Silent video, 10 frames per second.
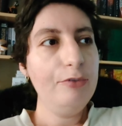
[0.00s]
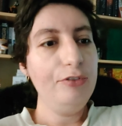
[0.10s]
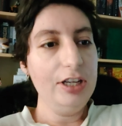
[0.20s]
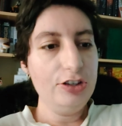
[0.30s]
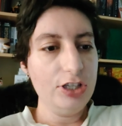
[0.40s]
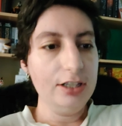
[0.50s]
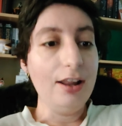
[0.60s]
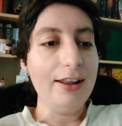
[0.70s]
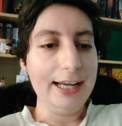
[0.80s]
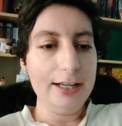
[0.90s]
finishing
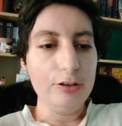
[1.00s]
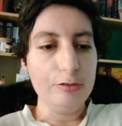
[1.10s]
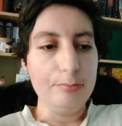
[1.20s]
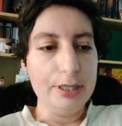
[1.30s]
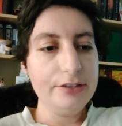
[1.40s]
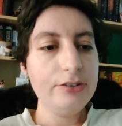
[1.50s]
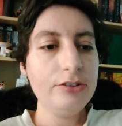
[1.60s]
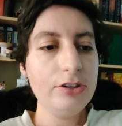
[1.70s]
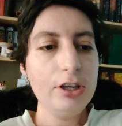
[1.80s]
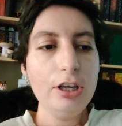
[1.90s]
The Land of
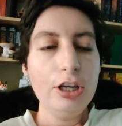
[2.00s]
Mist.